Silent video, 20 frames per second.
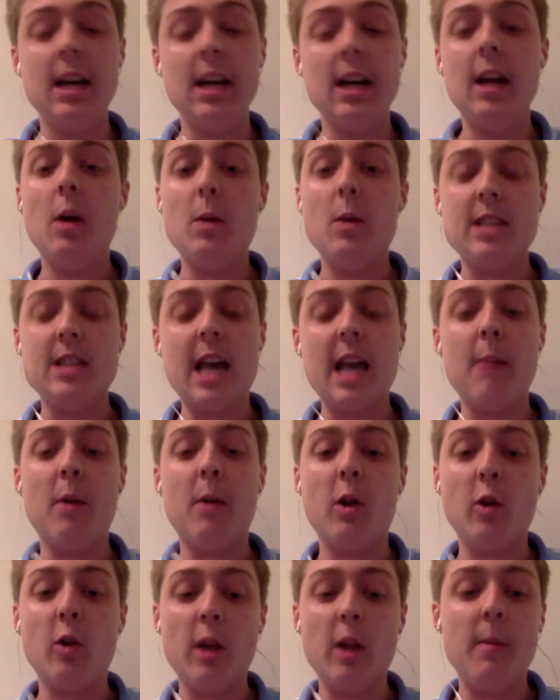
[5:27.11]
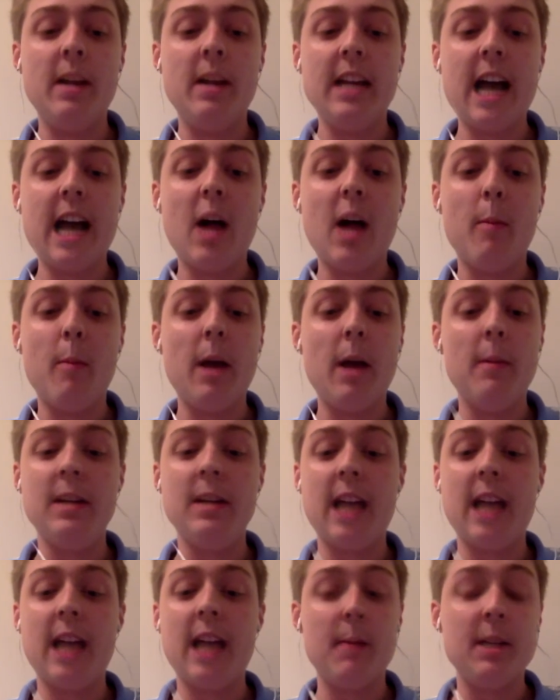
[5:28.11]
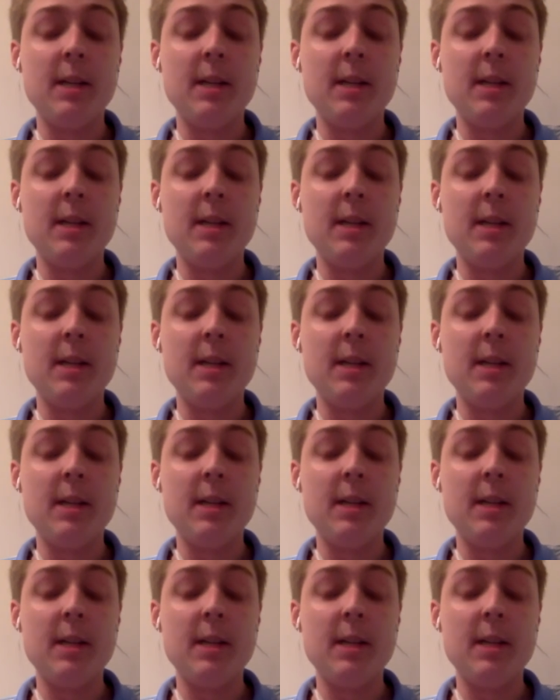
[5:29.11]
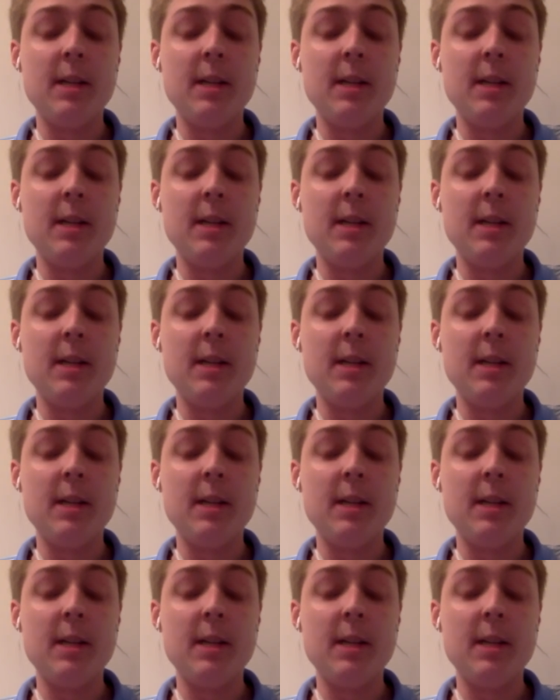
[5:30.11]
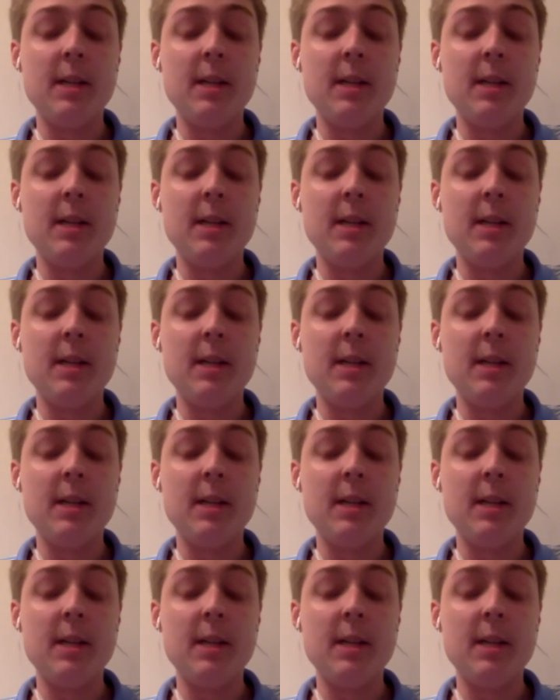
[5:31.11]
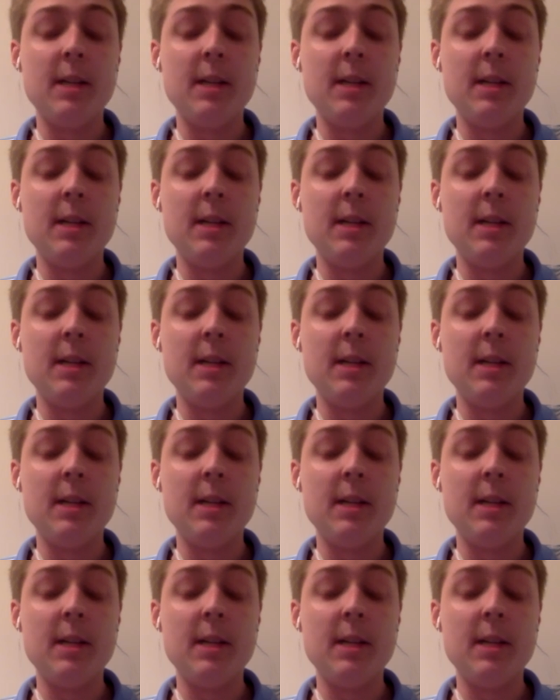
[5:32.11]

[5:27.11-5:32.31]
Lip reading: was able to limit the Alabama damage, never let Alabama take you.